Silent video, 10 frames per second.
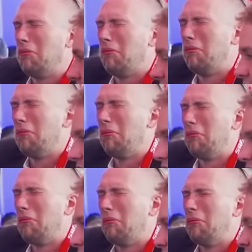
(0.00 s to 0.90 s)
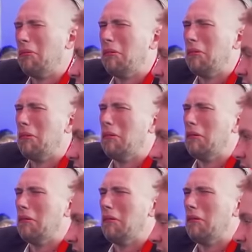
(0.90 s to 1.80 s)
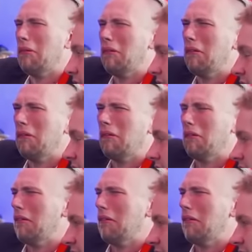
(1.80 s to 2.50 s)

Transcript: This person isn't speaking.